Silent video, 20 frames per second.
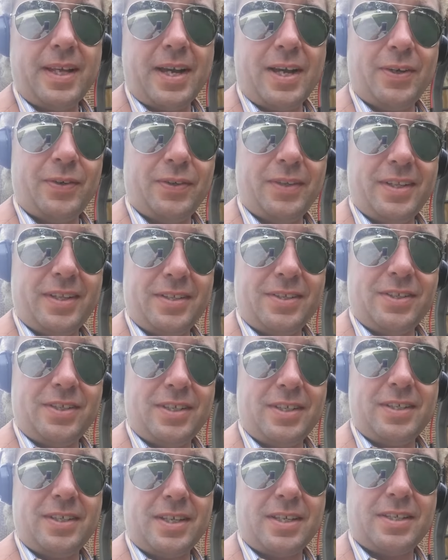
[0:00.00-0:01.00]
down in
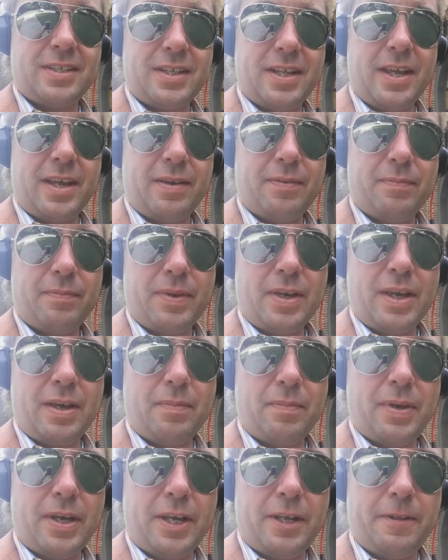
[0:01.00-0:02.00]
Jesus' name.
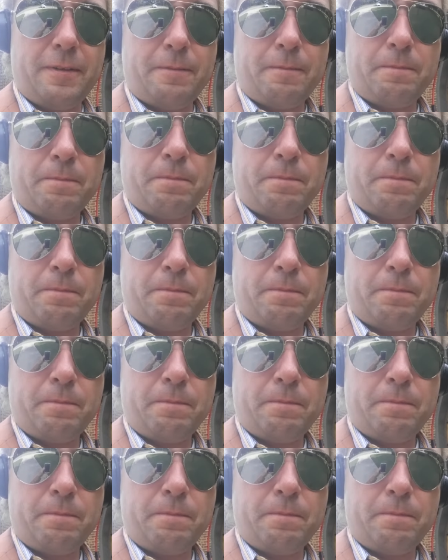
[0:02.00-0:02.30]
Amen.